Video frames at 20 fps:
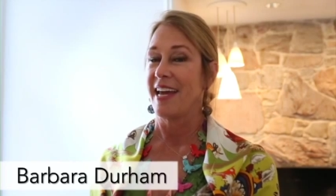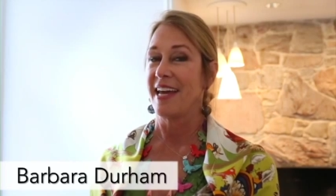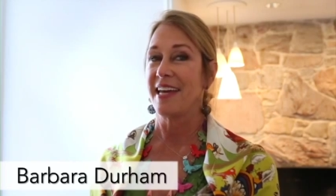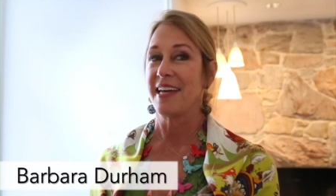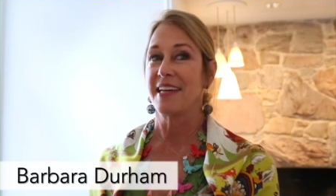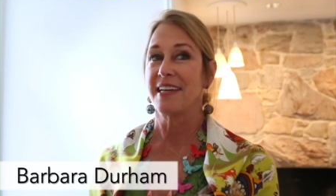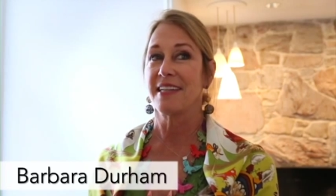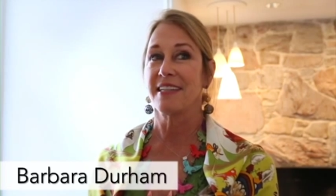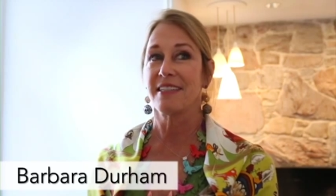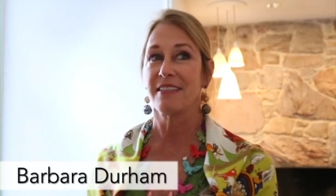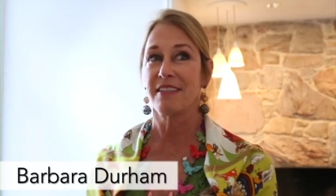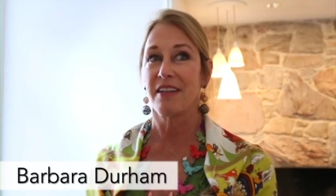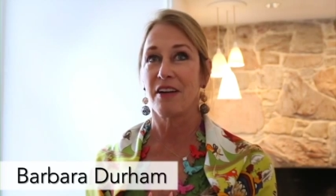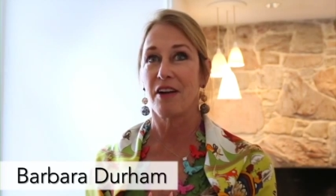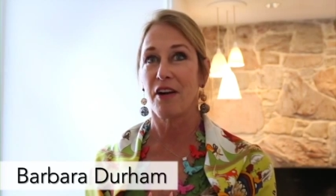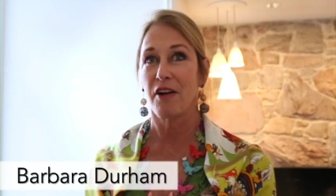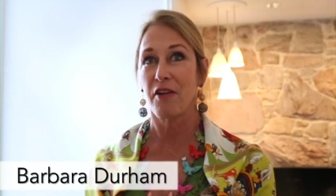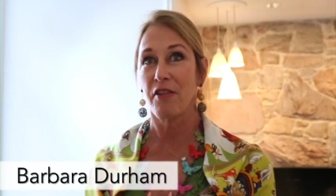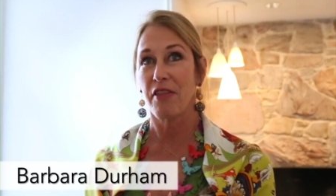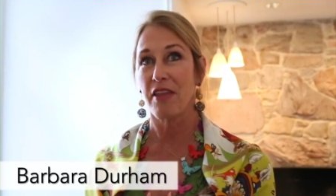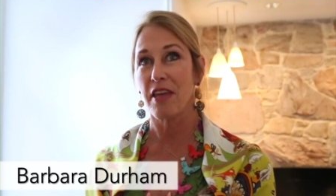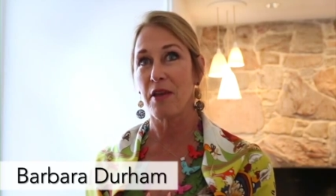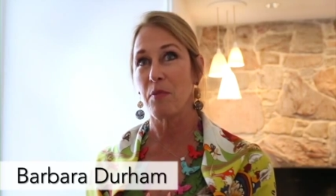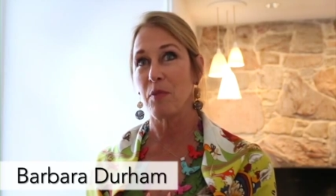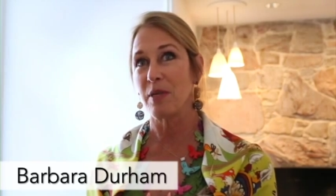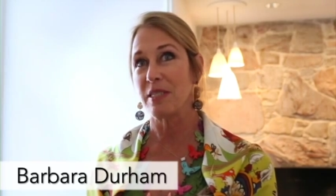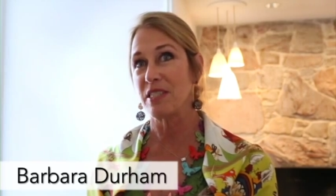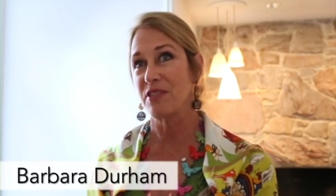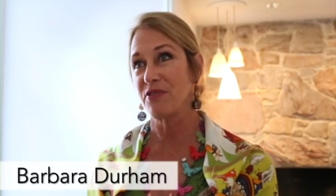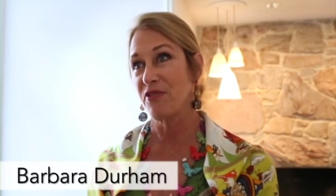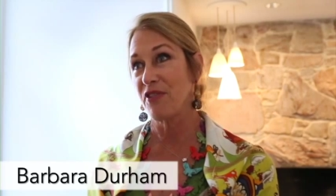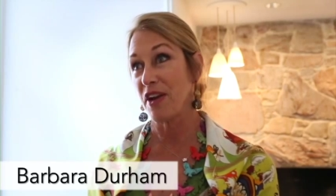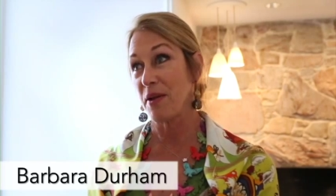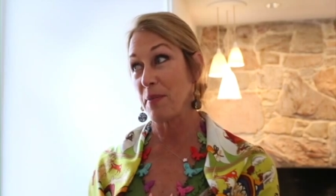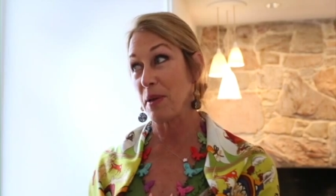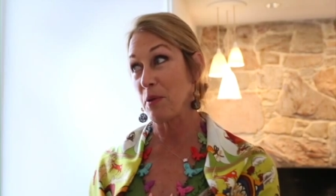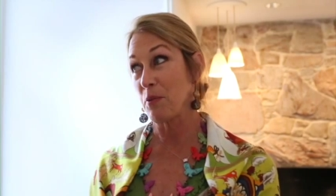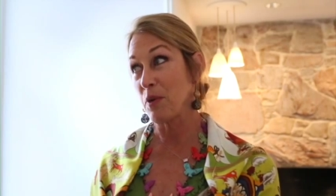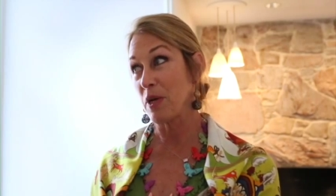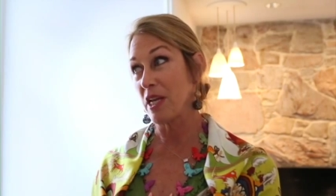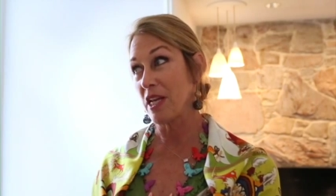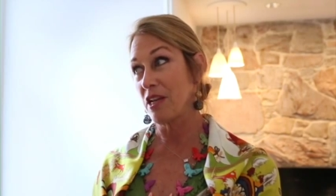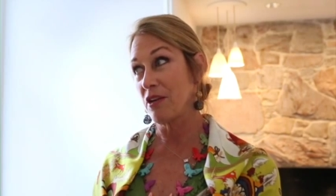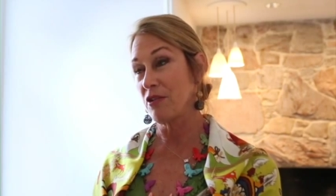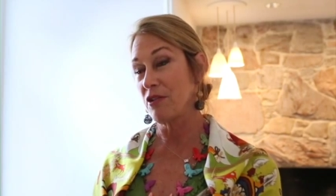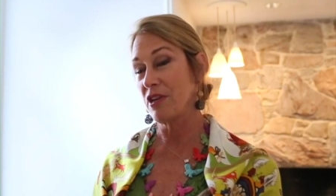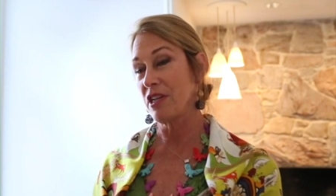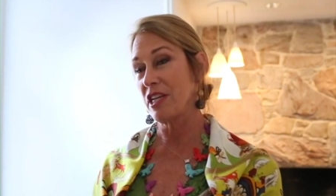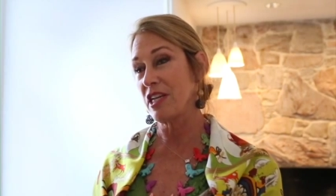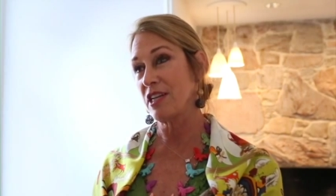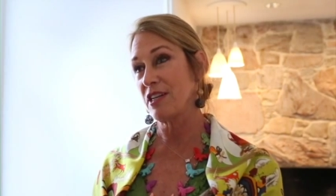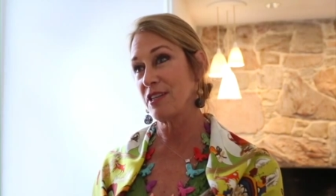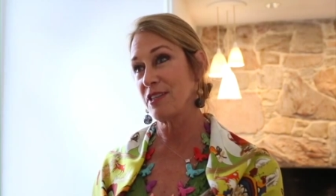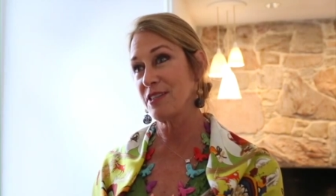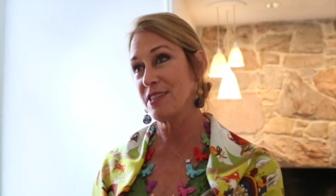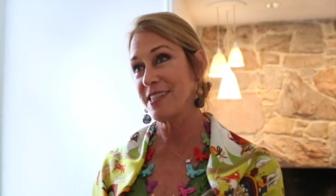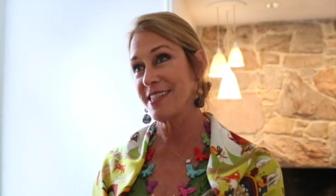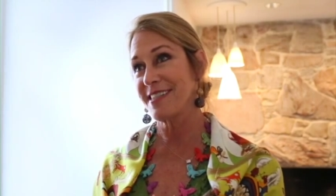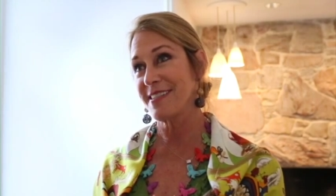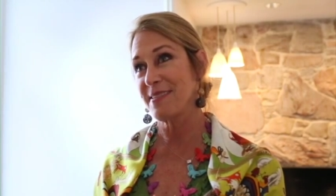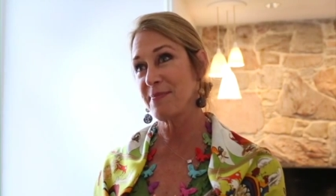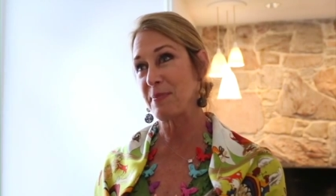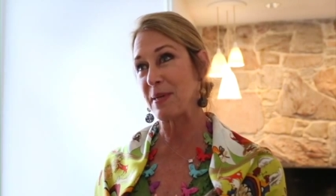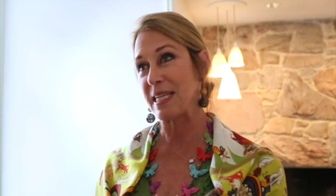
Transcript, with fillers: and our theme was Framing 100 Years